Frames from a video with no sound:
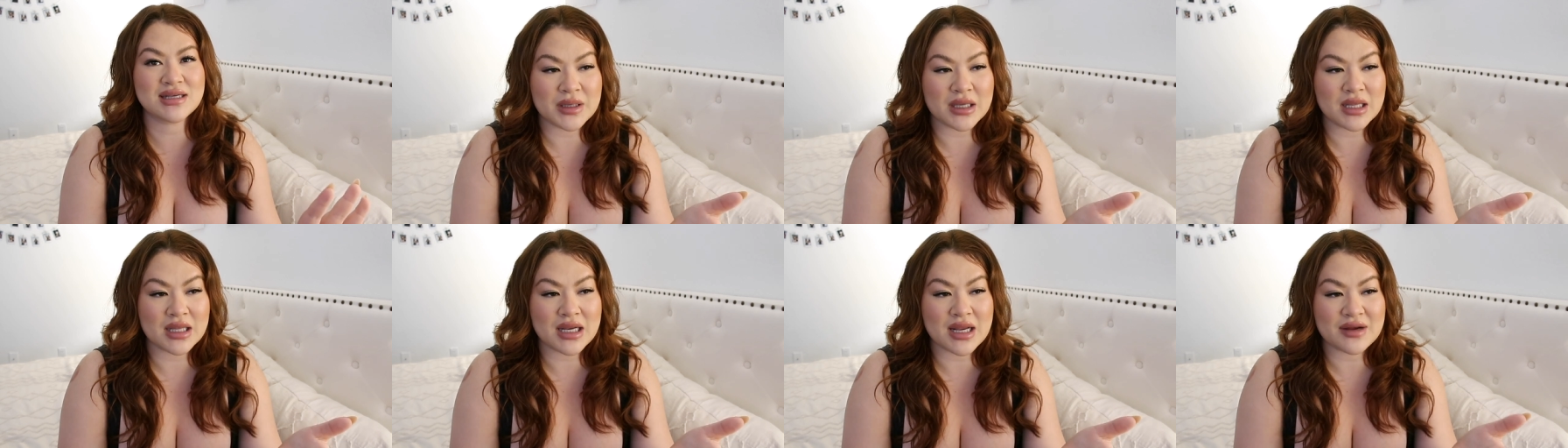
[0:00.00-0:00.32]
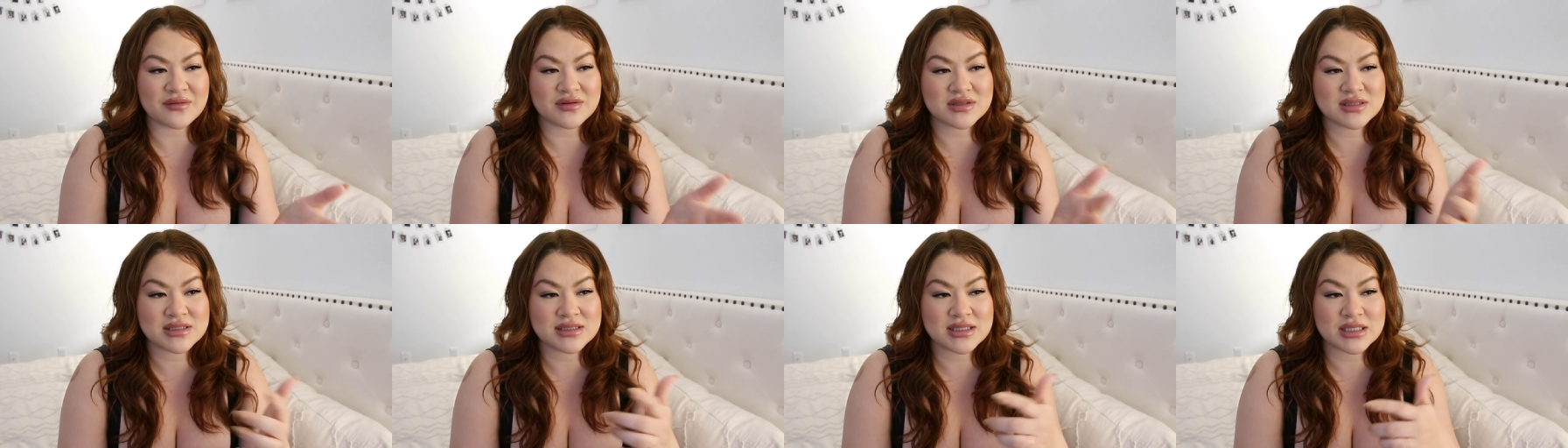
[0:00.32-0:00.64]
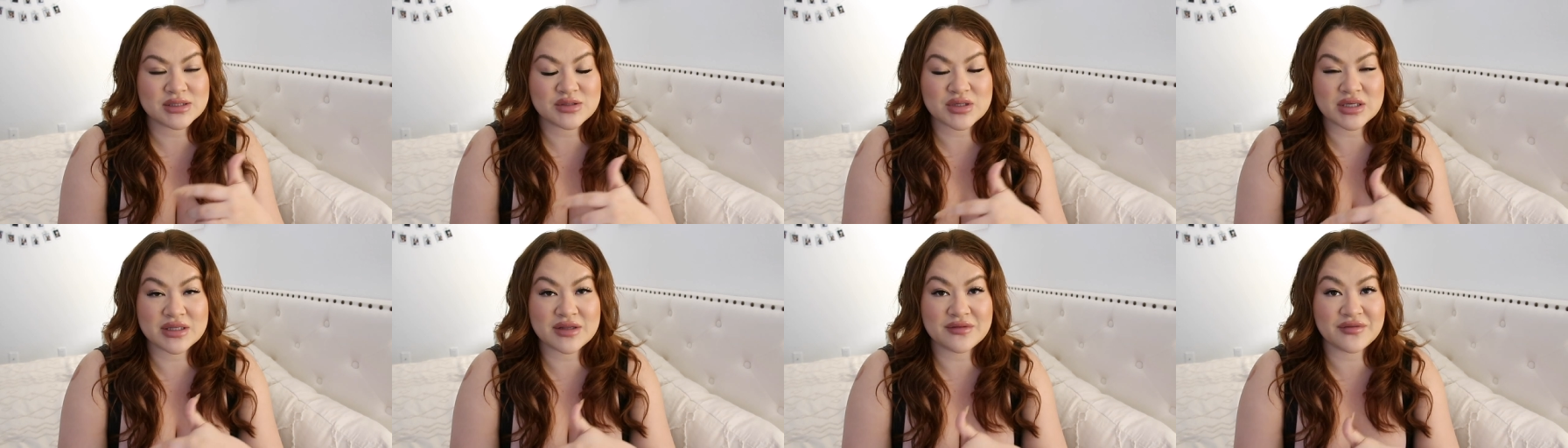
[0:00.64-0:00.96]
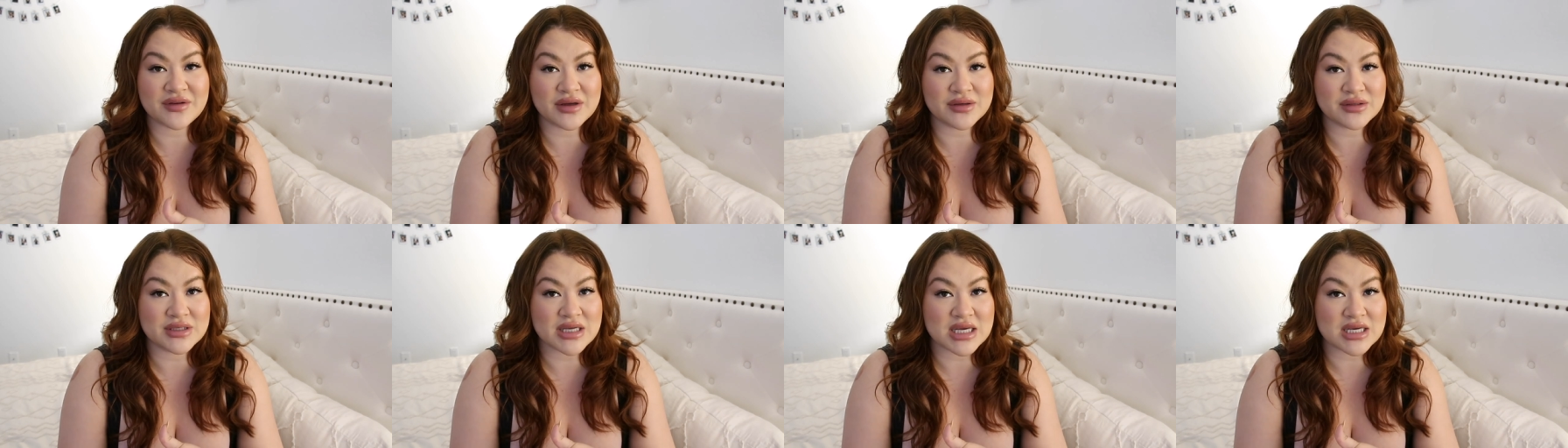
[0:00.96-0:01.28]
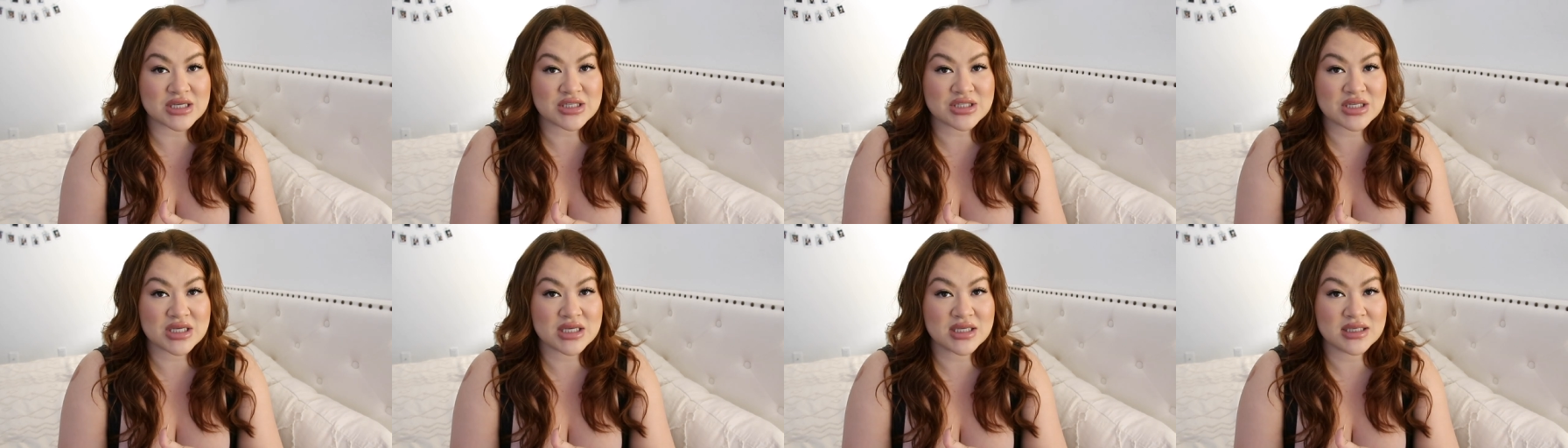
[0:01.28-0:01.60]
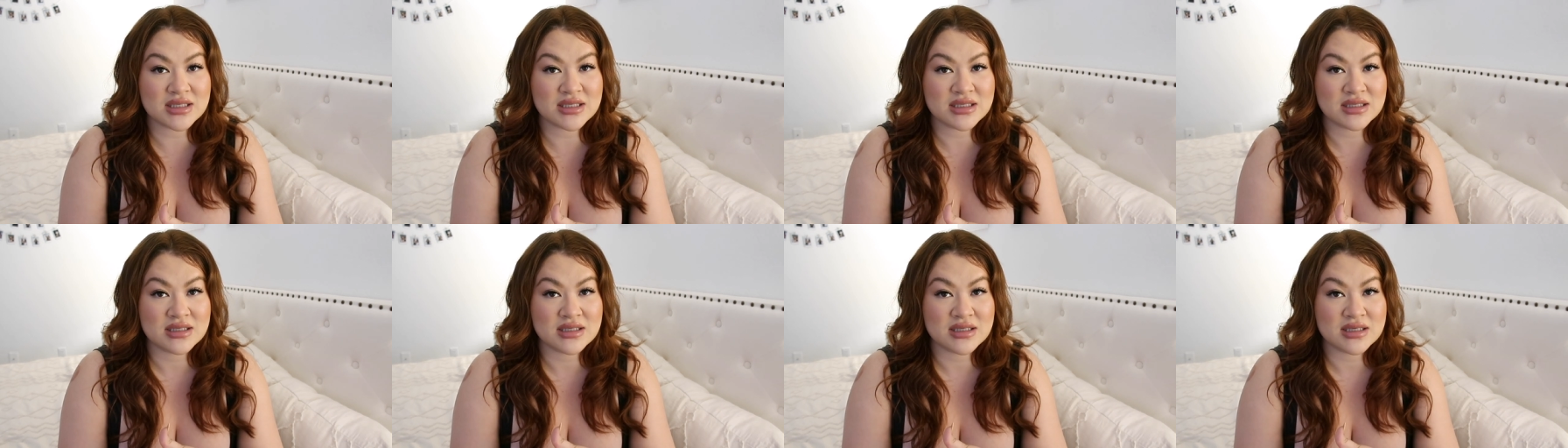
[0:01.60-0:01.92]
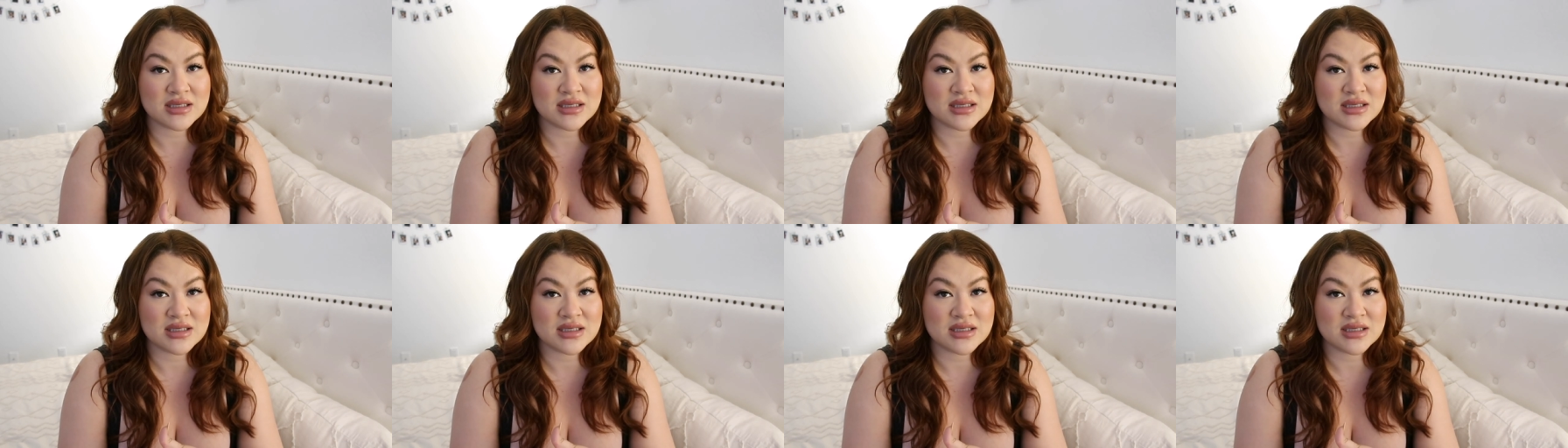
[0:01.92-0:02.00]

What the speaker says: but ever since I tried the foundation,